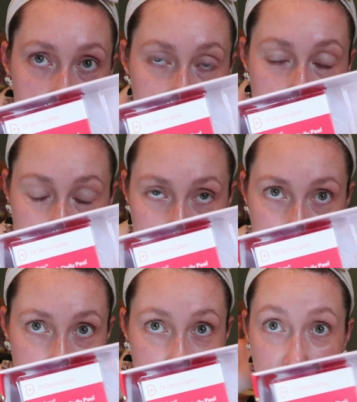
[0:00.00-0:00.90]
because it
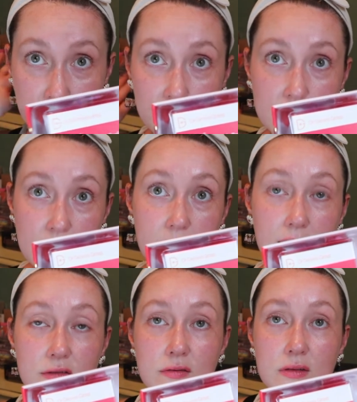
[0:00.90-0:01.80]
was the birthday
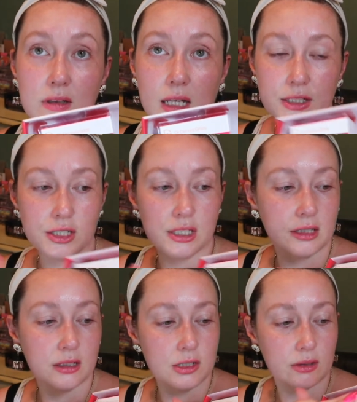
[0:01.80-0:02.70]
gift last
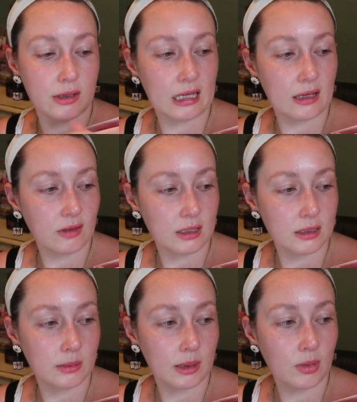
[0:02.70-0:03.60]
year, so I gave that
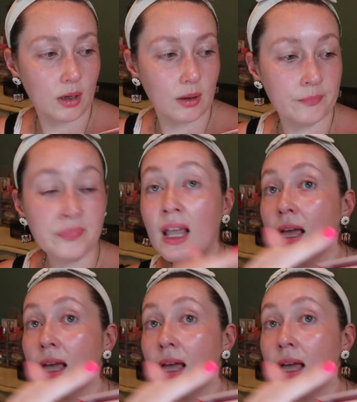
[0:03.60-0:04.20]
to my mom.